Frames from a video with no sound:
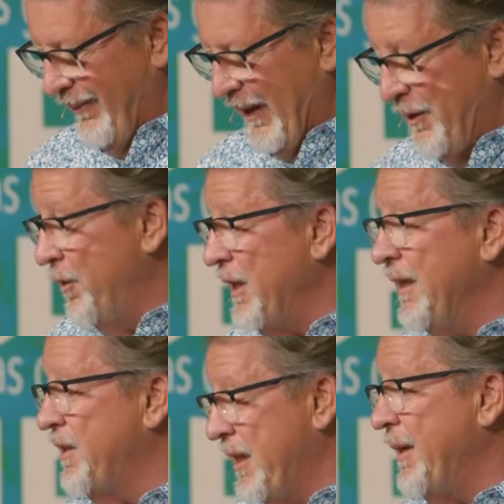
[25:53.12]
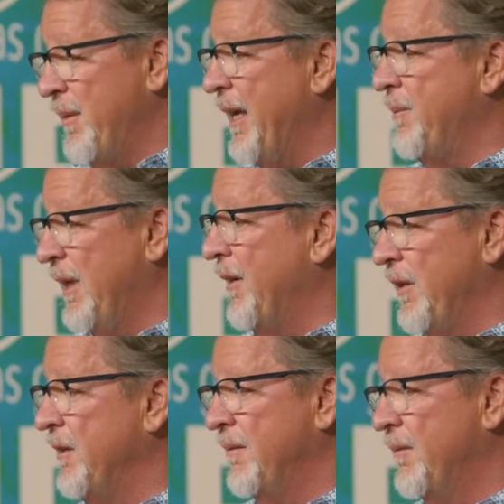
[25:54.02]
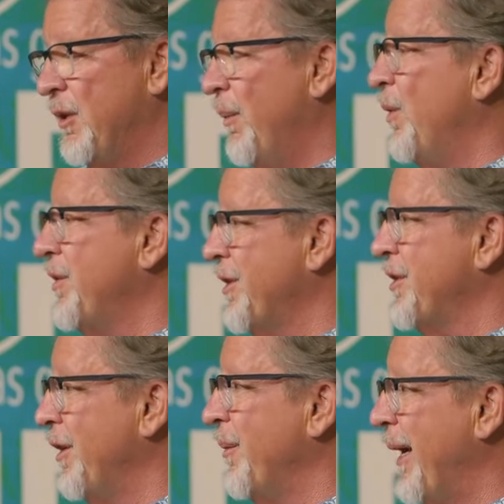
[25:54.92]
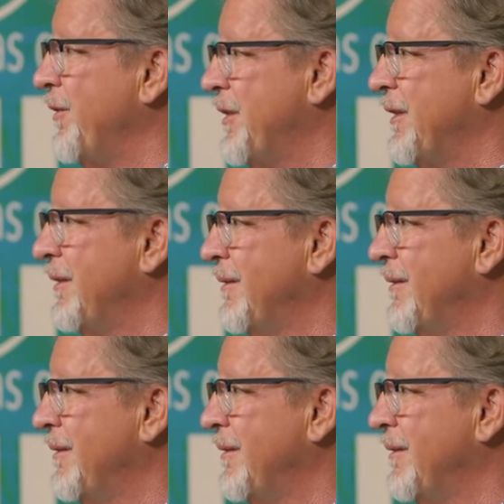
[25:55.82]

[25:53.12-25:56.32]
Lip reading: Using the same name given to Moses on the mountain.